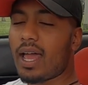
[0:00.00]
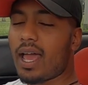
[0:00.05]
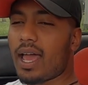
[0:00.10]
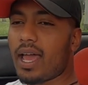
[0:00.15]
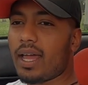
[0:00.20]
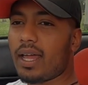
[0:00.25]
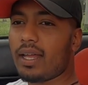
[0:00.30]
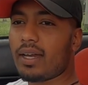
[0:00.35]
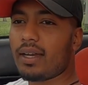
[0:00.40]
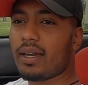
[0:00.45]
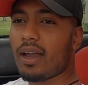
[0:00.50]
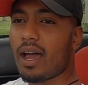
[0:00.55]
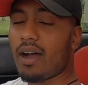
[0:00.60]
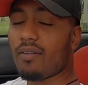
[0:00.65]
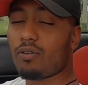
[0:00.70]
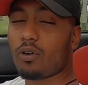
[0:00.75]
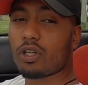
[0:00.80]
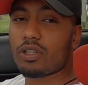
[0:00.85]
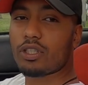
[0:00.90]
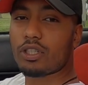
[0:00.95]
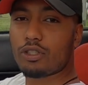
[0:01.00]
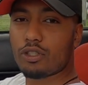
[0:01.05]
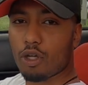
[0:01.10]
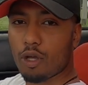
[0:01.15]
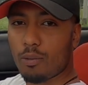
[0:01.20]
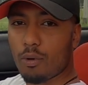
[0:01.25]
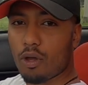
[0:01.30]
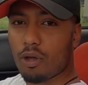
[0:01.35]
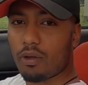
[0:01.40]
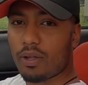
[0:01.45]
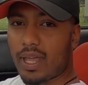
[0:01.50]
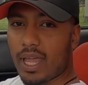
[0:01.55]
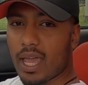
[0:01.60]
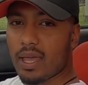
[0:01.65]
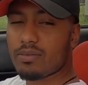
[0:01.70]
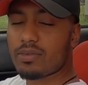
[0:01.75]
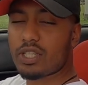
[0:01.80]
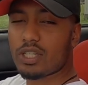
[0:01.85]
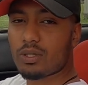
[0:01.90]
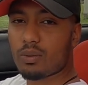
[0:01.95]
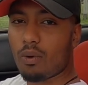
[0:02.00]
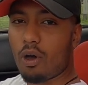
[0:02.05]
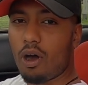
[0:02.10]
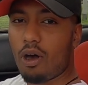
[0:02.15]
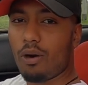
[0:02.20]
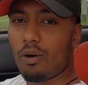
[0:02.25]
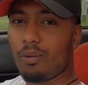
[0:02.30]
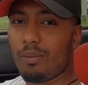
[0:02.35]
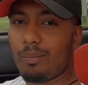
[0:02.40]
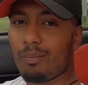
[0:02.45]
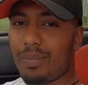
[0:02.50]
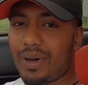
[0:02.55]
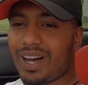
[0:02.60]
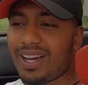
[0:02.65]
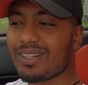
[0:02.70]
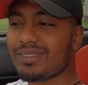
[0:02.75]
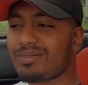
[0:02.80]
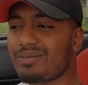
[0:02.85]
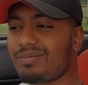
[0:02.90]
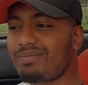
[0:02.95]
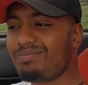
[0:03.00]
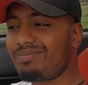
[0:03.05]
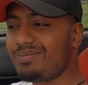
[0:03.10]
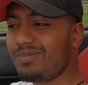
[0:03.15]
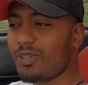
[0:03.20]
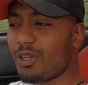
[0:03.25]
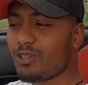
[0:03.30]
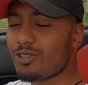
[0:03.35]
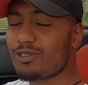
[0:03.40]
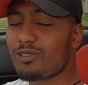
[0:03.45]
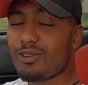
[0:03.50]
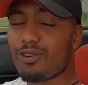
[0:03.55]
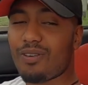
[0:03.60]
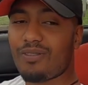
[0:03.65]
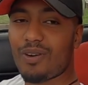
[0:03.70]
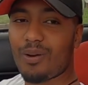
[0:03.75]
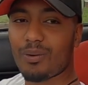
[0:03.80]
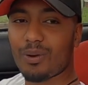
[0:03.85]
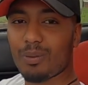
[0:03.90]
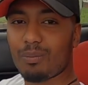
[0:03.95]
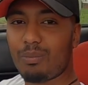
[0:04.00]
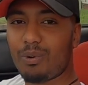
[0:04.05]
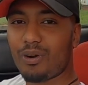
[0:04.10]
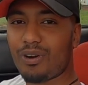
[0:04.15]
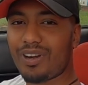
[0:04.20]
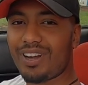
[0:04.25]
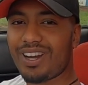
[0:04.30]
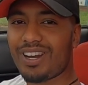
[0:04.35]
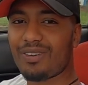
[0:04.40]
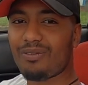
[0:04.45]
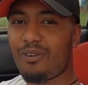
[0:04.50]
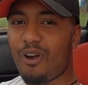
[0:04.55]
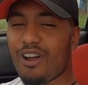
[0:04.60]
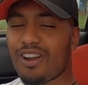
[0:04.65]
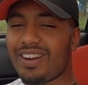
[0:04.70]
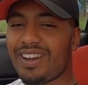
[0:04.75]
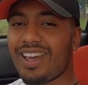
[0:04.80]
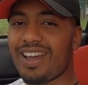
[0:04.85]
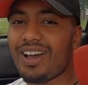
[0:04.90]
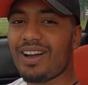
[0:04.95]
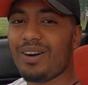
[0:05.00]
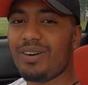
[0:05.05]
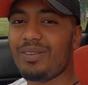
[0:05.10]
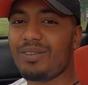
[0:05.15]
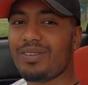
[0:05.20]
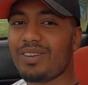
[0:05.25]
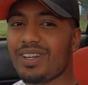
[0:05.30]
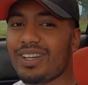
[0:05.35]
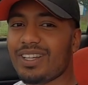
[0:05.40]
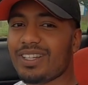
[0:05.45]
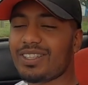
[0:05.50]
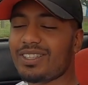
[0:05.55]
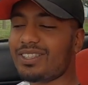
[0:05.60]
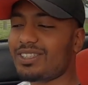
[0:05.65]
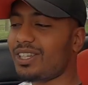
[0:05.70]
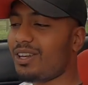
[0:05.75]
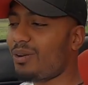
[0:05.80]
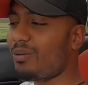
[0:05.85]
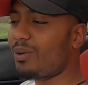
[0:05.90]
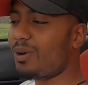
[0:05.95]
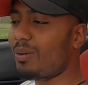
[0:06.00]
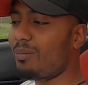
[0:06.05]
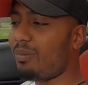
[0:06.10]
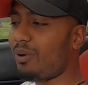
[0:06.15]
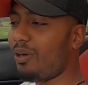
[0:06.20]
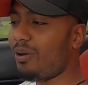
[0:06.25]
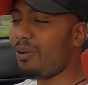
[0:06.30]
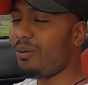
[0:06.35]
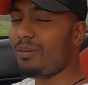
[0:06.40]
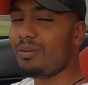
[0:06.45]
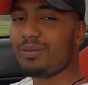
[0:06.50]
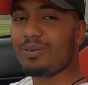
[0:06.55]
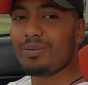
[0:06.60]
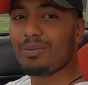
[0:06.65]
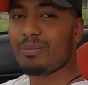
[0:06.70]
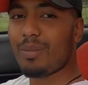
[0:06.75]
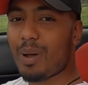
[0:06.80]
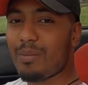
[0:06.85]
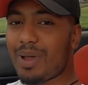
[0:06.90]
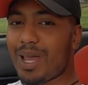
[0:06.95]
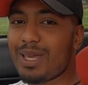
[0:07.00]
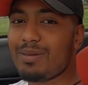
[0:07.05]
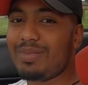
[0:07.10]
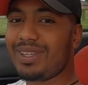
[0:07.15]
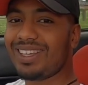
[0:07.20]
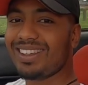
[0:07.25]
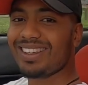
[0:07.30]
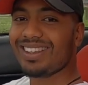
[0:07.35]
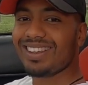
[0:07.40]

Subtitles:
and I've got the turbo cams as well, but not sure if I want to put it in right now because I don't want to blow my baby.